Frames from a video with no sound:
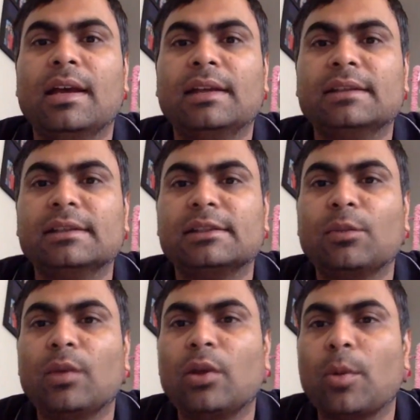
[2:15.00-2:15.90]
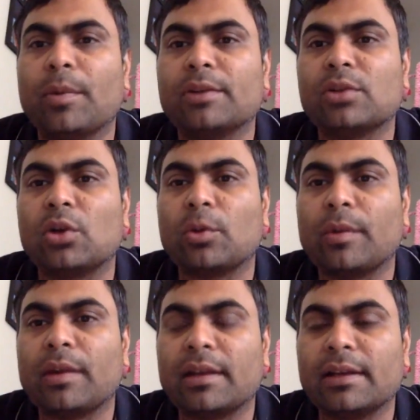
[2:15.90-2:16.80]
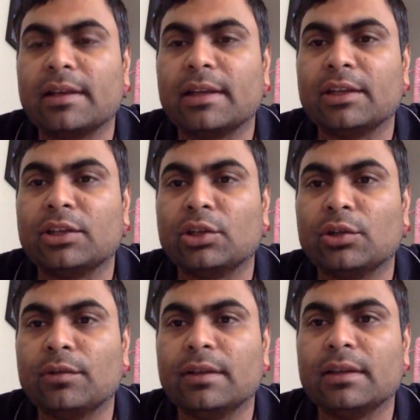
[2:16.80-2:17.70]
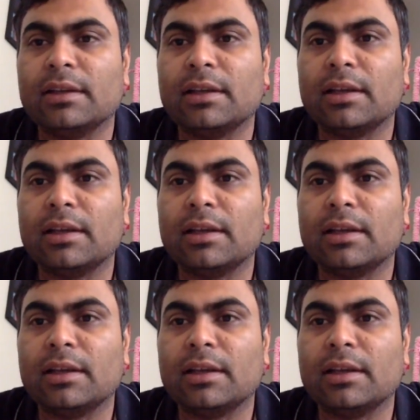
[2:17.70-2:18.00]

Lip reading: System 1 operates automatically, intuitively,